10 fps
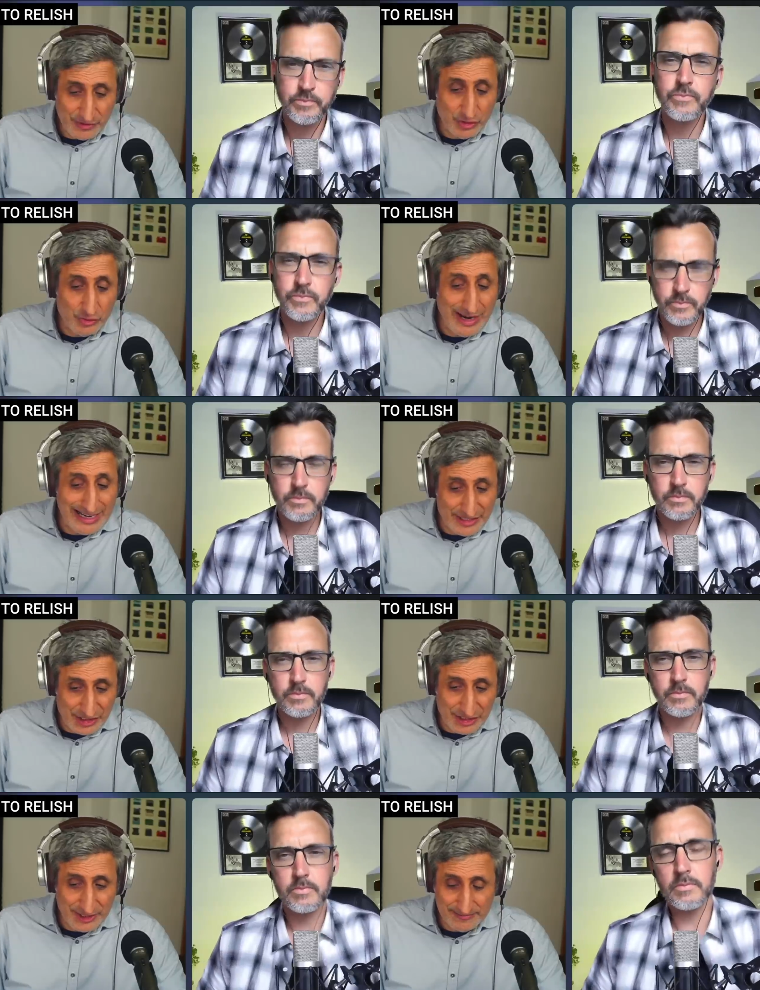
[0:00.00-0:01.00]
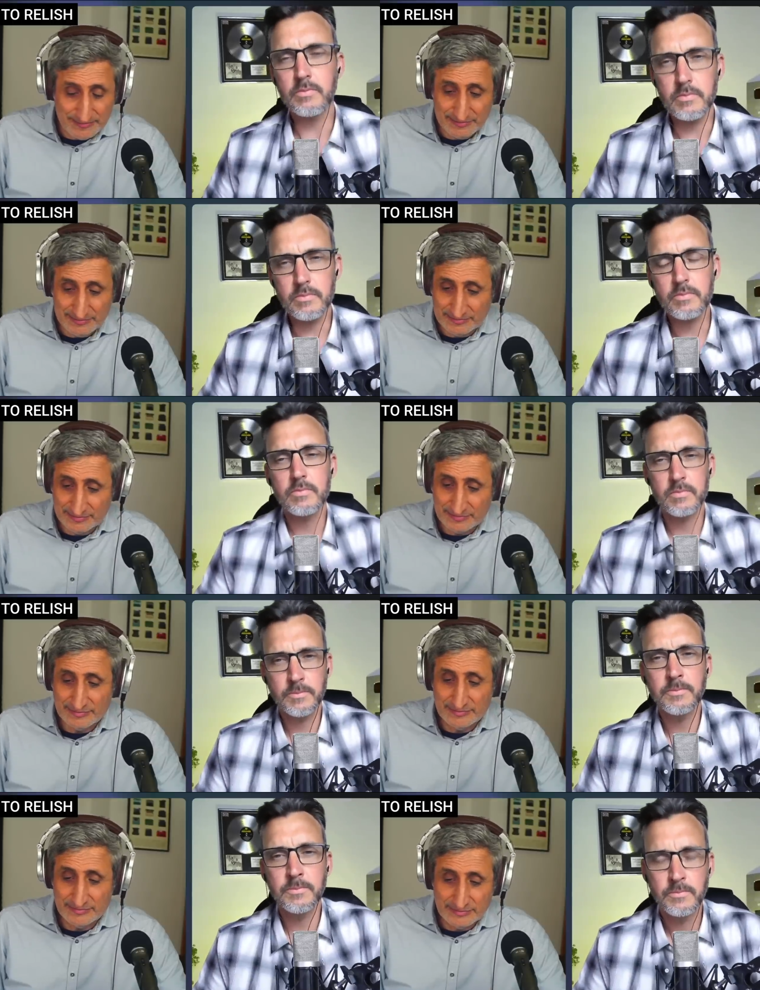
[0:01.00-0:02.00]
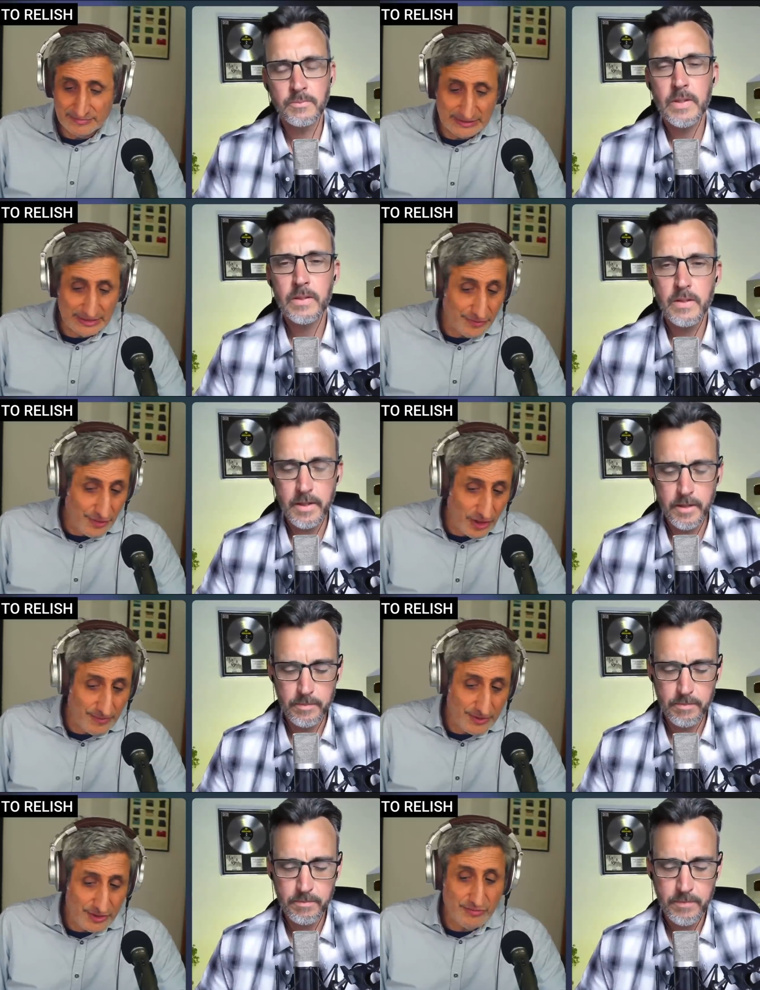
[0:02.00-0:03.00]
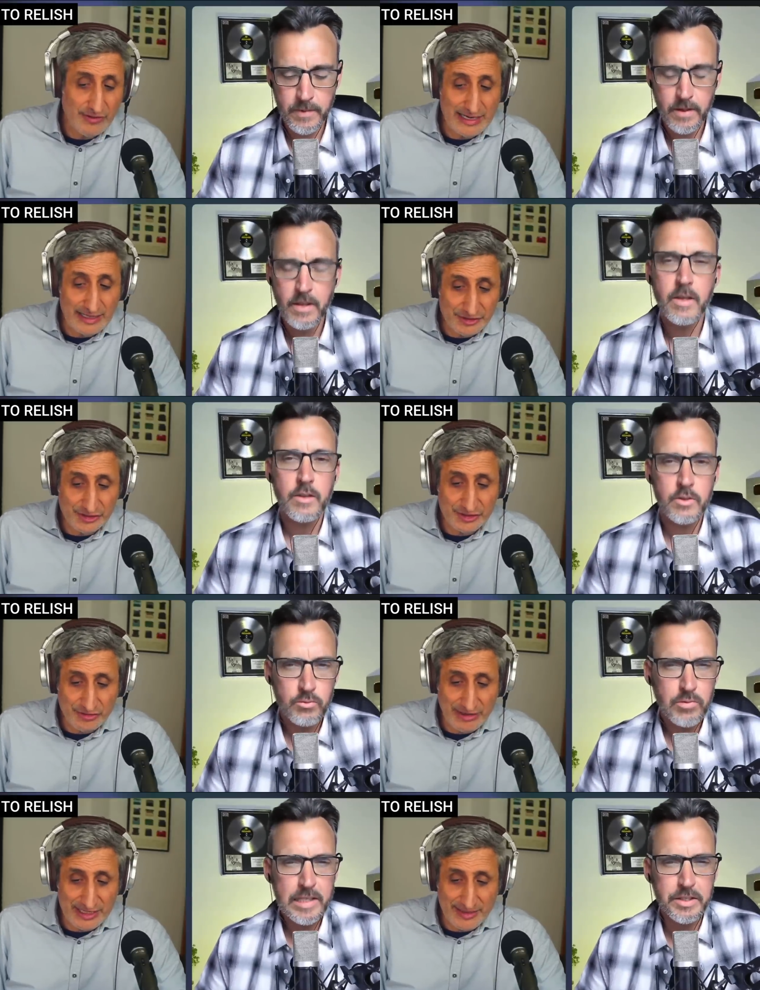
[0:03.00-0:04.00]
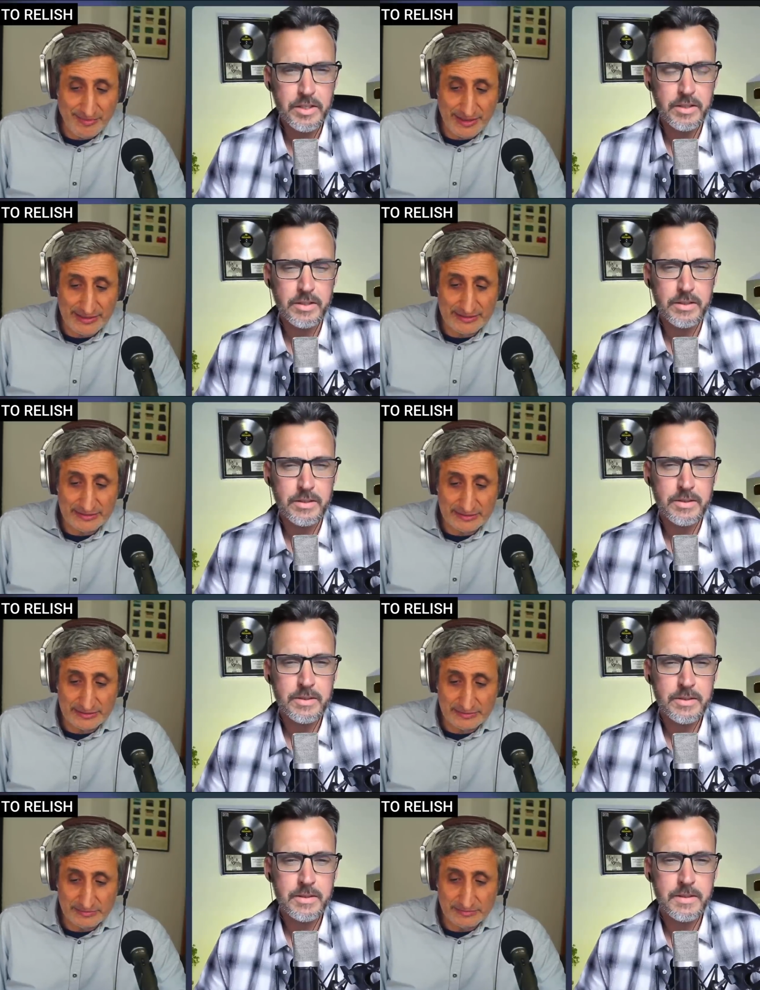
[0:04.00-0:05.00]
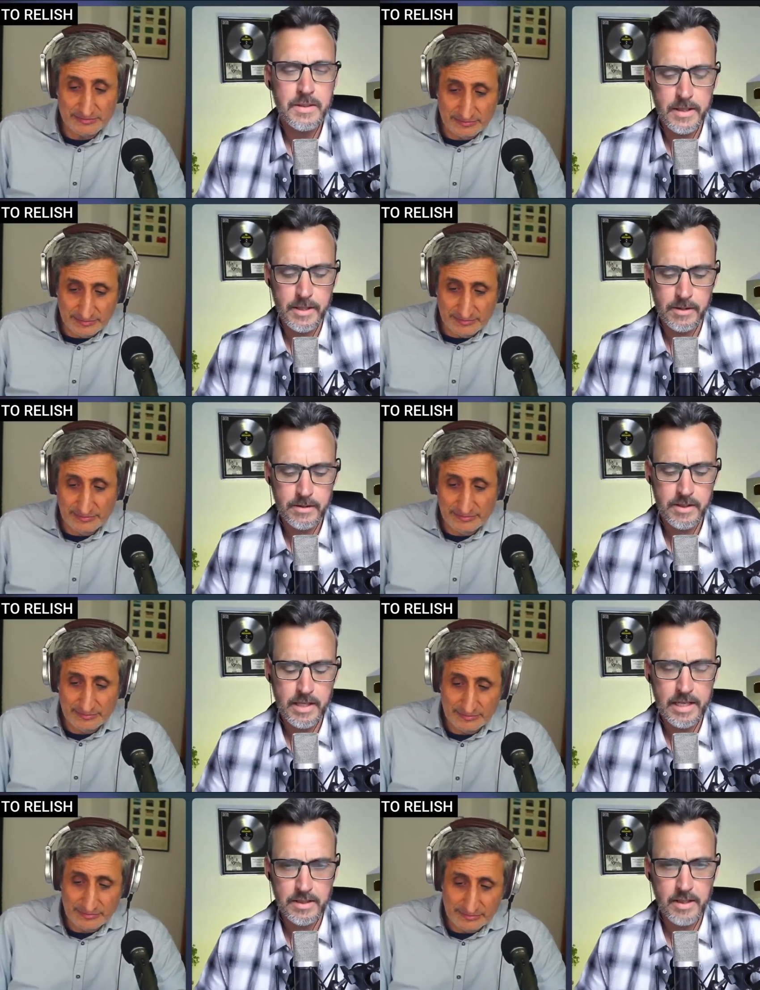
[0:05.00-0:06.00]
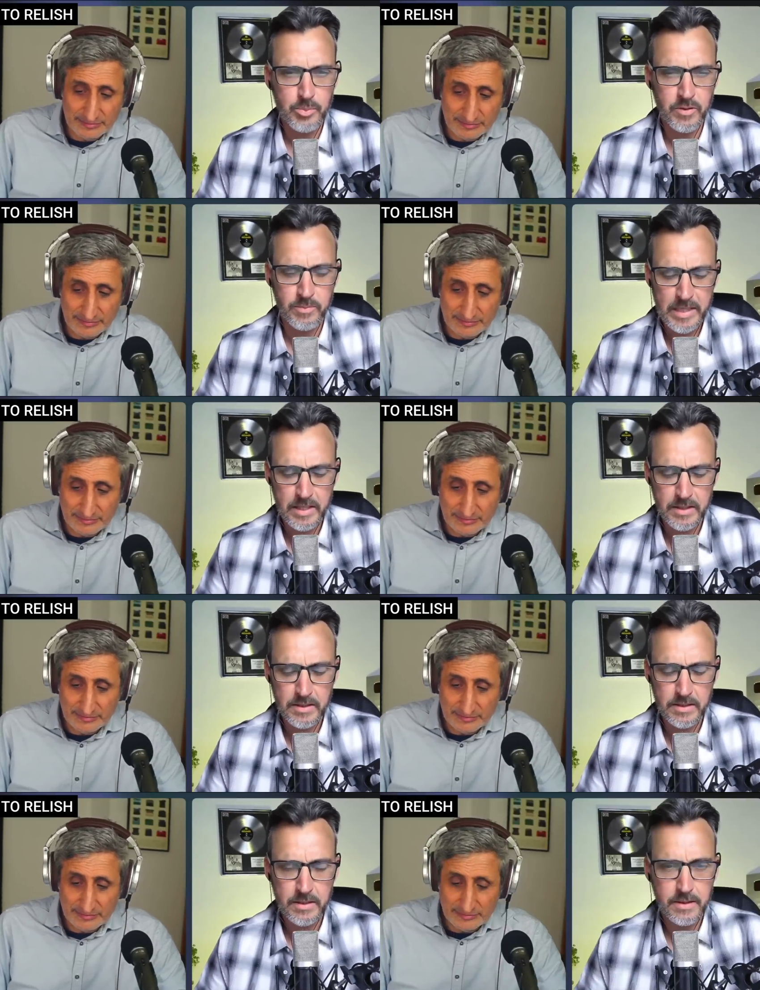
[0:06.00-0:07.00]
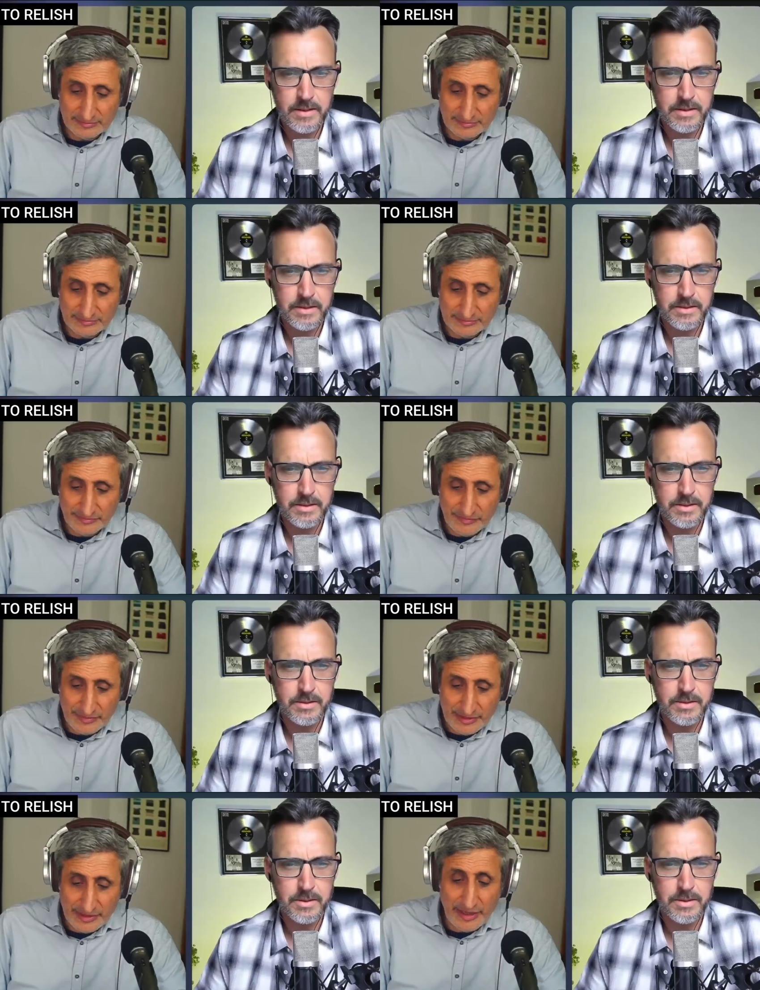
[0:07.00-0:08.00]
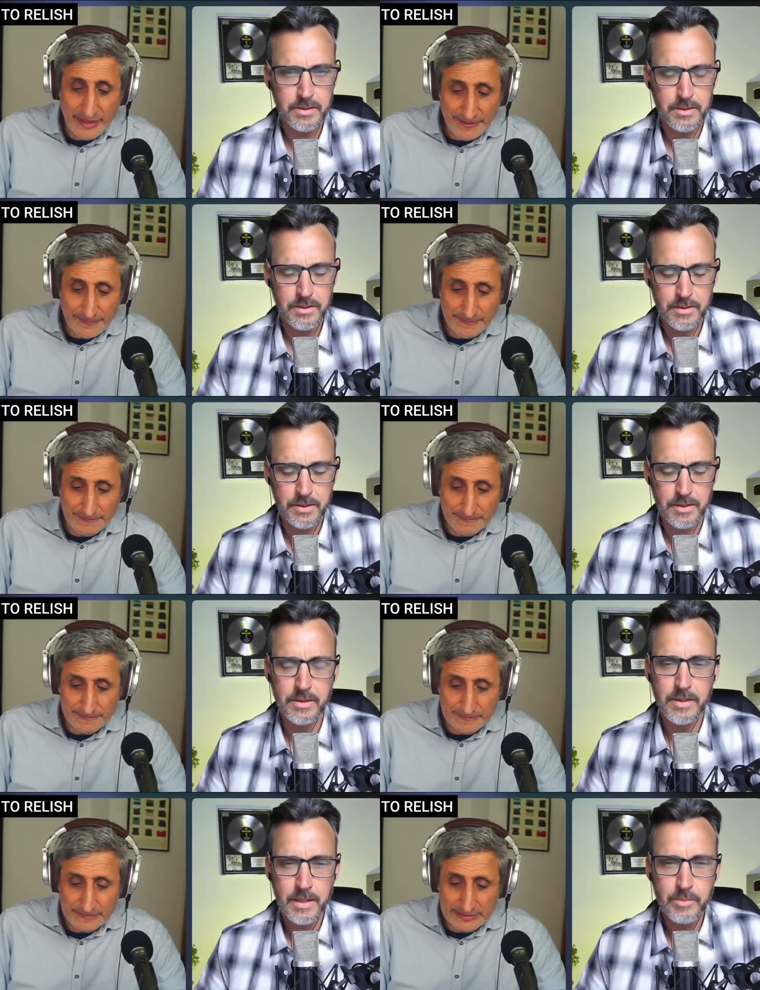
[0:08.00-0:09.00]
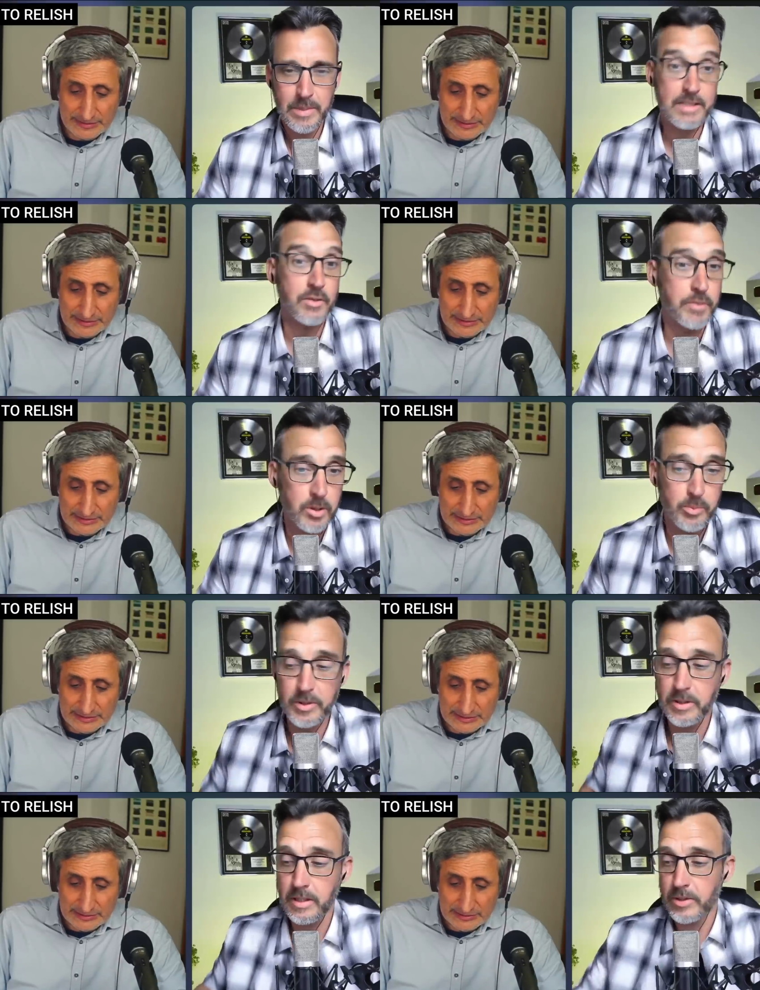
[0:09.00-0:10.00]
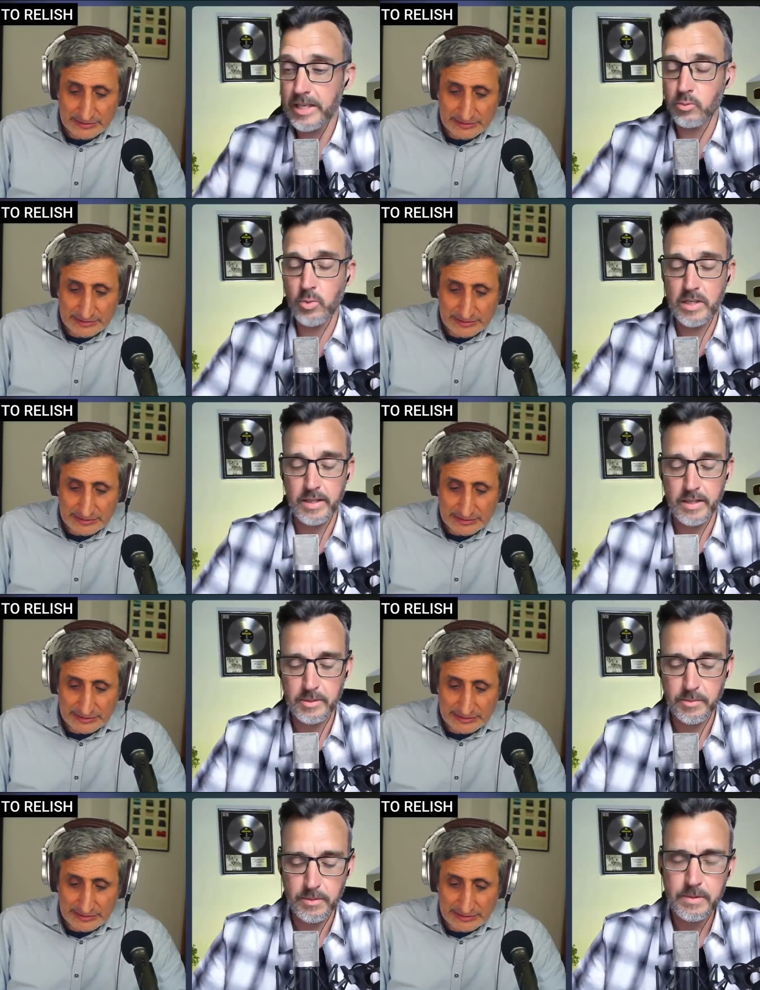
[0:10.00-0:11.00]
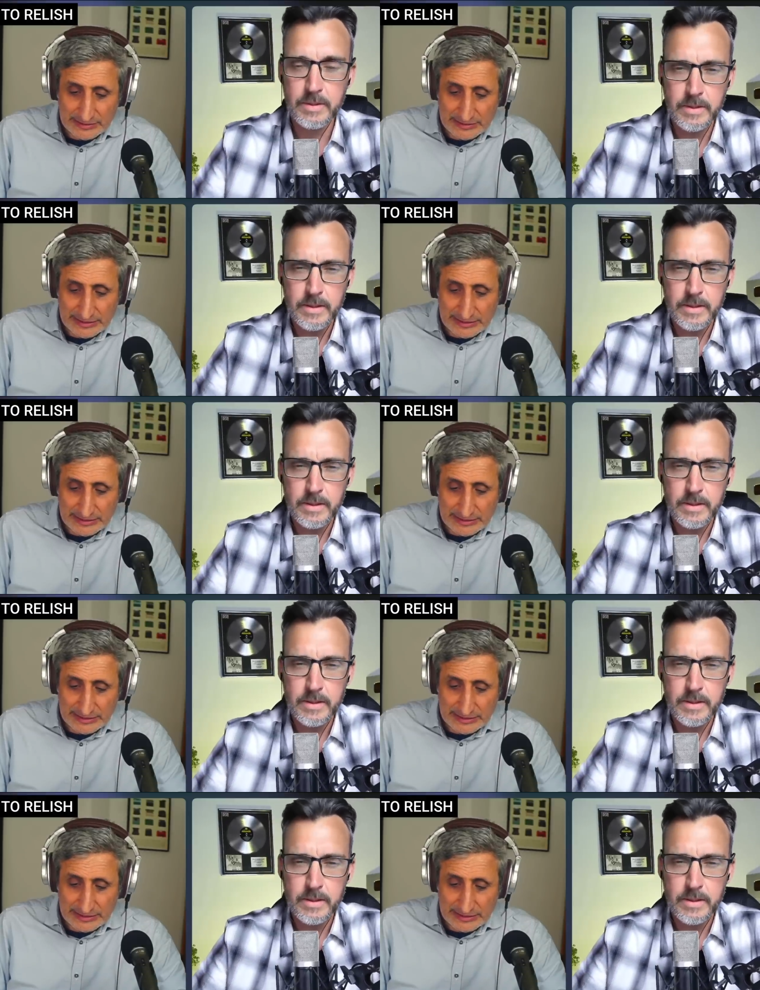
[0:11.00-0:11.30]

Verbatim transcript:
Speaker 1: to relish. As a verb yeah. to relish. To relish. To relish.
Speaker 2: Yeah, it has a couple of meanings, doesn't it? I think. Uh, yeah. Yeah, but as a verb, it only has one, I guess. But